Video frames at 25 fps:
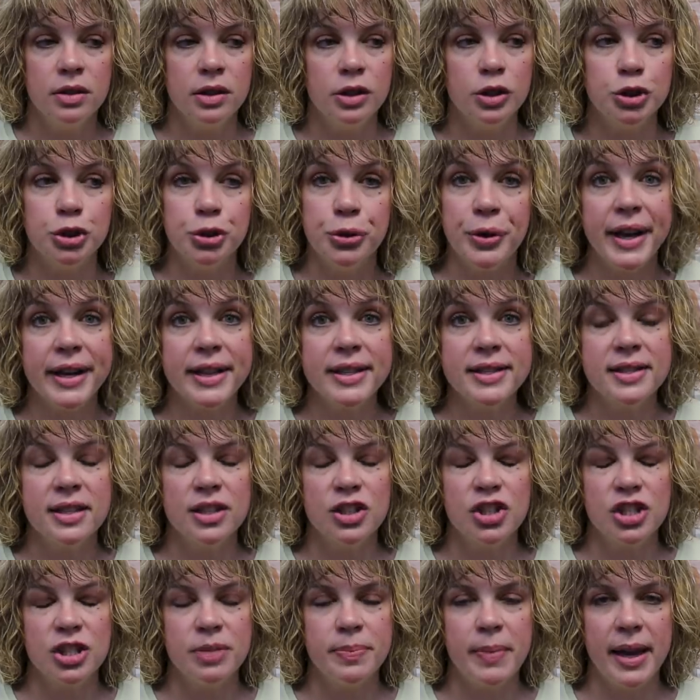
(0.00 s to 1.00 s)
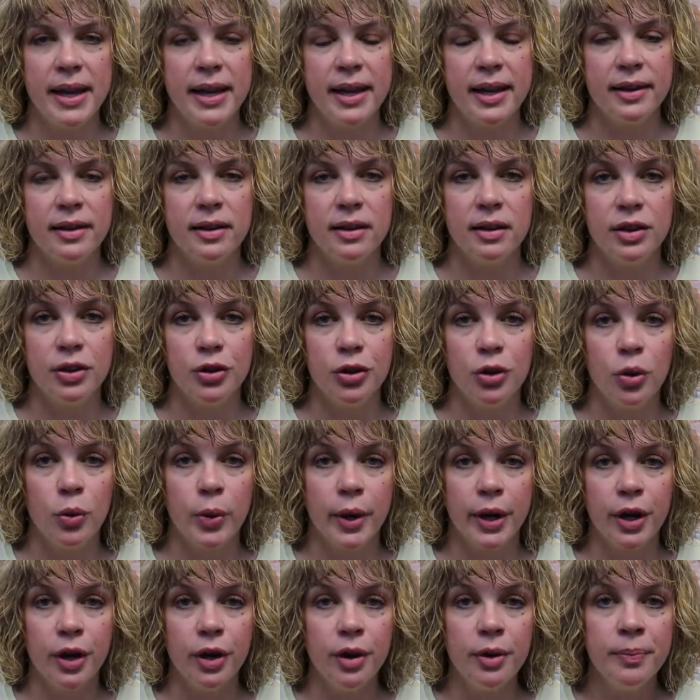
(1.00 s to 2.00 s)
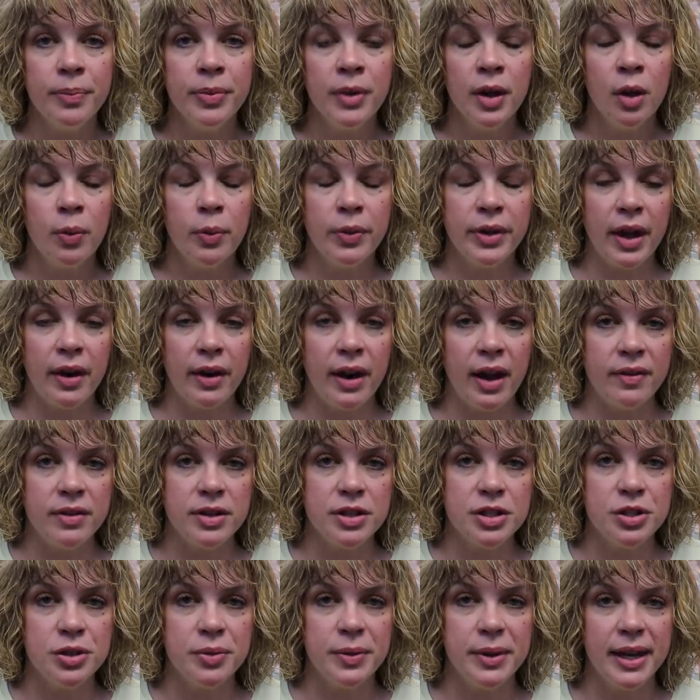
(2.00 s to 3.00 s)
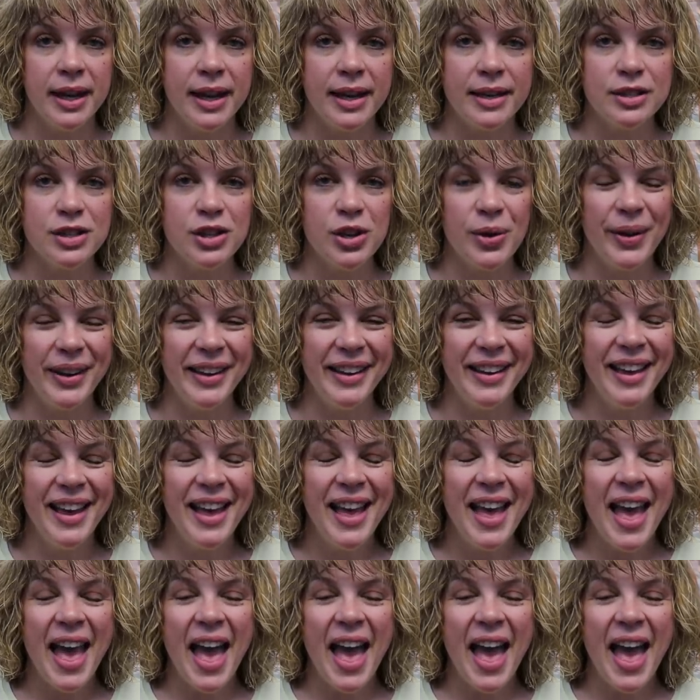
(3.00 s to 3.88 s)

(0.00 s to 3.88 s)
little tricks that just make it a little quicker without having to do any hand sewing.